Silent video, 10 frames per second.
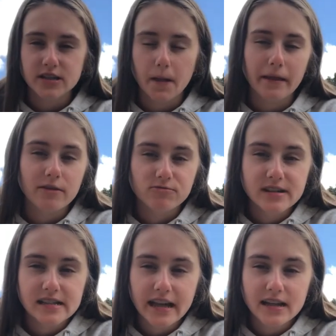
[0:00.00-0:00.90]
something
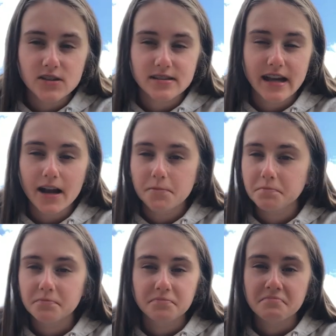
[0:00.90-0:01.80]
risky, so I was like,
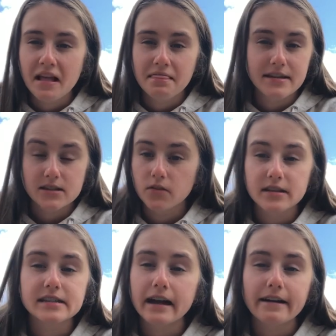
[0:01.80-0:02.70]
let's go on the
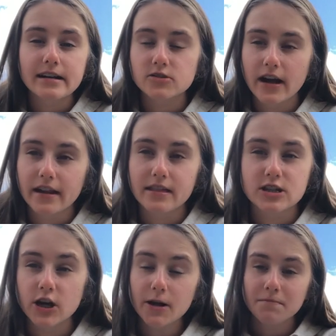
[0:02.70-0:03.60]
scariest ride at the
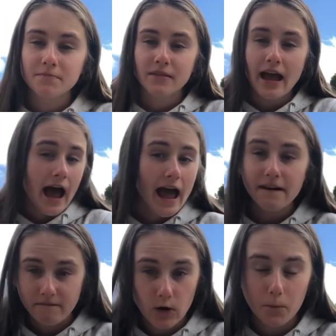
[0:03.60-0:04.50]
show
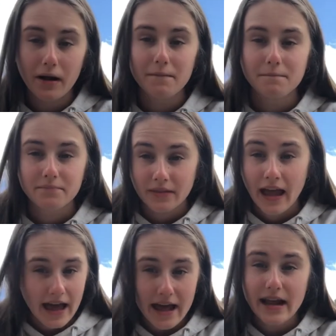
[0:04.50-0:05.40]
and film it.
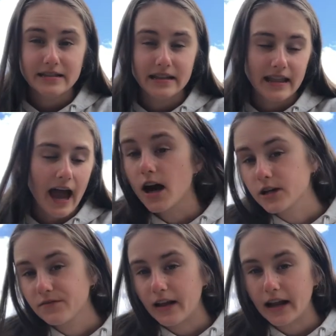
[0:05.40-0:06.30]
And I did that. Are
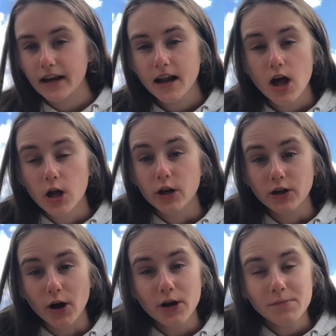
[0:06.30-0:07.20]
you vegan?
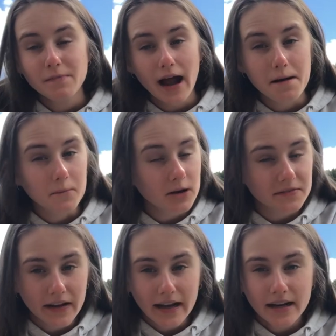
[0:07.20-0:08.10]
No, I am not
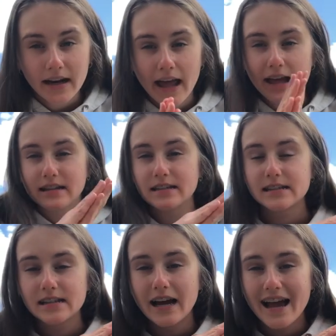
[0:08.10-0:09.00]
vegan and
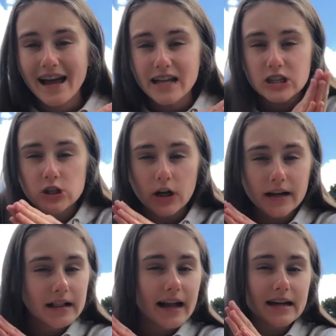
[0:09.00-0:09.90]
it's not
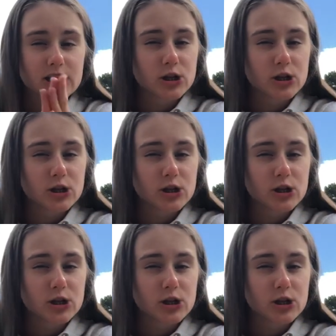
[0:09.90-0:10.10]
like a